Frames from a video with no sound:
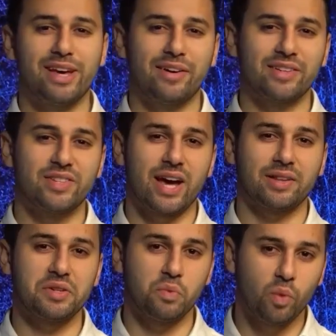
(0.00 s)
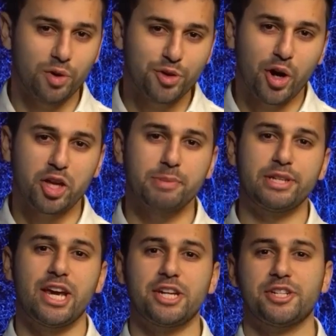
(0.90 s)
down exactly what
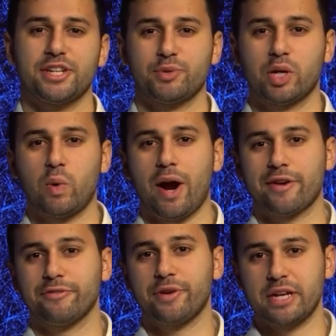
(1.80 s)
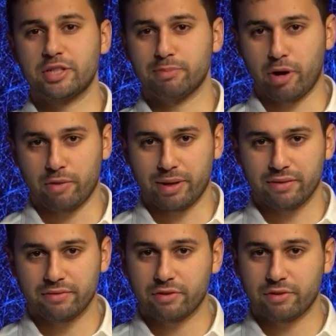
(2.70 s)
documentation is required for each department,